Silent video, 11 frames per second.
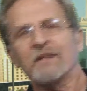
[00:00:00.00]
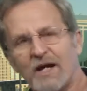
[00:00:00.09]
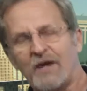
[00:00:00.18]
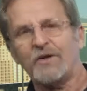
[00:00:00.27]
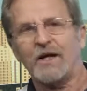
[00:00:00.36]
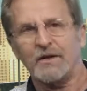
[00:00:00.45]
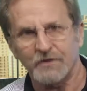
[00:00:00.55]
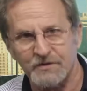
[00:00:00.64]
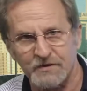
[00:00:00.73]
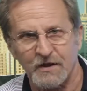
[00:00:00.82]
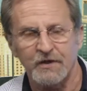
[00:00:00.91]
to carry out the
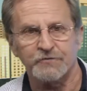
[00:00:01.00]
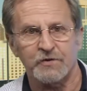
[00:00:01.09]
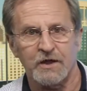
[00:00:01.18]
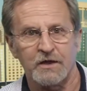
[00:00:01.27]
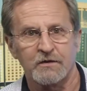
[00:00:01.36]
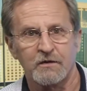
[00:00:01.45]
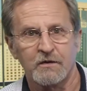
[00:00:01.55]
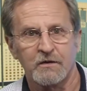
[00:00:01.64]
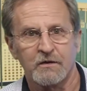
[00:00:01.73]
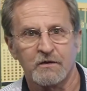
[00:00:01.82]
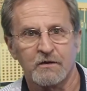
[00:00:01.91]
slave trade?
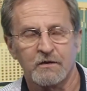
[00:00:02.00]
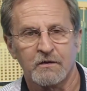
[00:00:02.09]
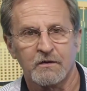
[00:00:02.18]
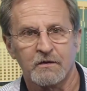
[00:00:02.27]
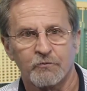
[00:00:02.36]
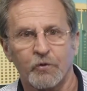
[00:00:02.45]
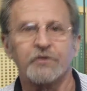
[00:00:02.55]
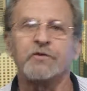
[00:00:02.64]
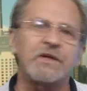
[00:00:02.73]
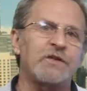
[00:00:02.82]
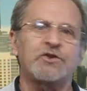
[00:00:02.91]
Well,
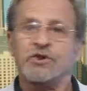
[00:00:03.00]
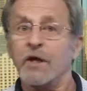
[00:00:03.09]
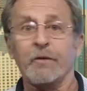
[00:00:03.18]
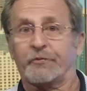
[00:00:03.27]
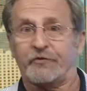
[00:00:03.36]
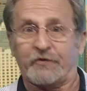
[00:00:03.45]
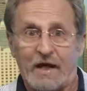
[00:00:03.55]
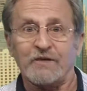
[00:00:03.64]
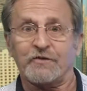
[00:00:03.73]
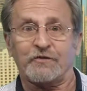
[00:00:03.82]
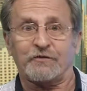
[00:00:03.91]
you need ships.
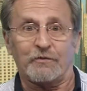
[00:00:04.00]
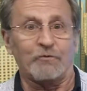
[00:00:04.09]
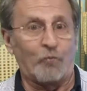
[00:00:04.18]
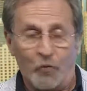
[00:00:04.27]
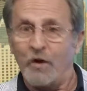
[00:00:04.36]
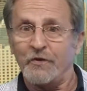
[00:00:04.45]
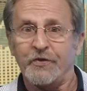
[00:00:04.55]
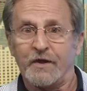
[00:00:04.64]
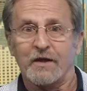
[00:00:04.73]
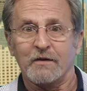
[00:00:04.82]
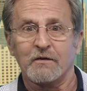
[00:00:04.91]
That's one
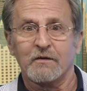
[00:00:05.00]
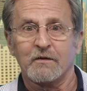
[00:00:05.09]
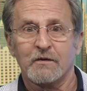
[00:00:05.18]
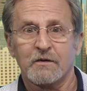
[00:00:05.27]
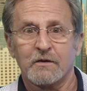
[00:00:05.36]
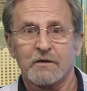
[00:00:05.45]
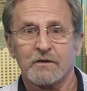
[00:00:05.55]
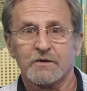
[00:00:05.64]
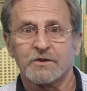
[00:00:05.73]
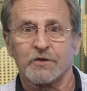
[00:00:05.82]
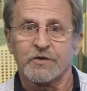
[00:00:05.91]
thing.
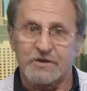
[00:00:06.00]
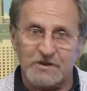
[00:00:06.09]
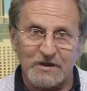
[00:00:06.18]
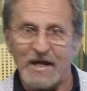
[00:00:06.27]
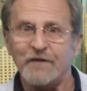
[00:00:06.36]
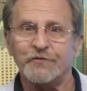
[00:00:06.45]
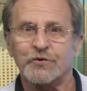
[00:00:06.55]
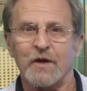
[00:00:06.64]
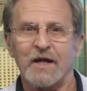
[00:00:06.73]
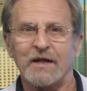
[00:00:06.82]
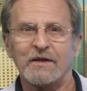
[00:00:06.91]
So the slave
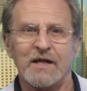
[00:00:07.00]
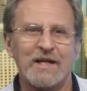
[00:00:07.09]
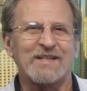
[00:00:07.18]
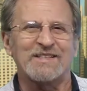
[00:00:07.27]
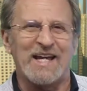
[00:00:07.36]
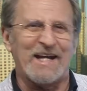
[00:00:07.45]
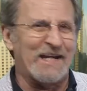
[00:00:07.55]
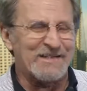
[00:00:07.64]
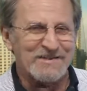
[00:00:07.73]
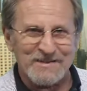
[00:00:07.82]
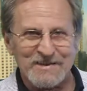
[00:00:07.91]
trade is an
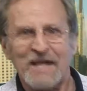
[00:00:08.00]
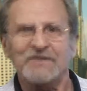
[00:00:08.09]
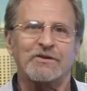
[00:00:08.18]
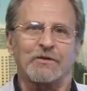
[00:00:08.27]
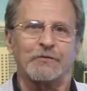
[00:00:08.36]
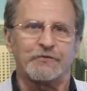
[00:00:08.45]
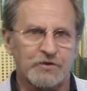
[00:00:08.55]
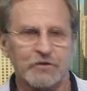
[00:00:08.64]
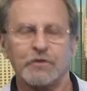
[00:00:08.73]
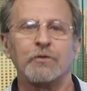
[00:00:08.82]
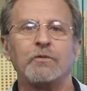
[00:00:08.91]
incentive
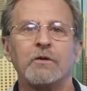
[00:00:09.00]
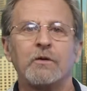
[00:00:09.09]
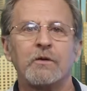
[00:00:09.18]
to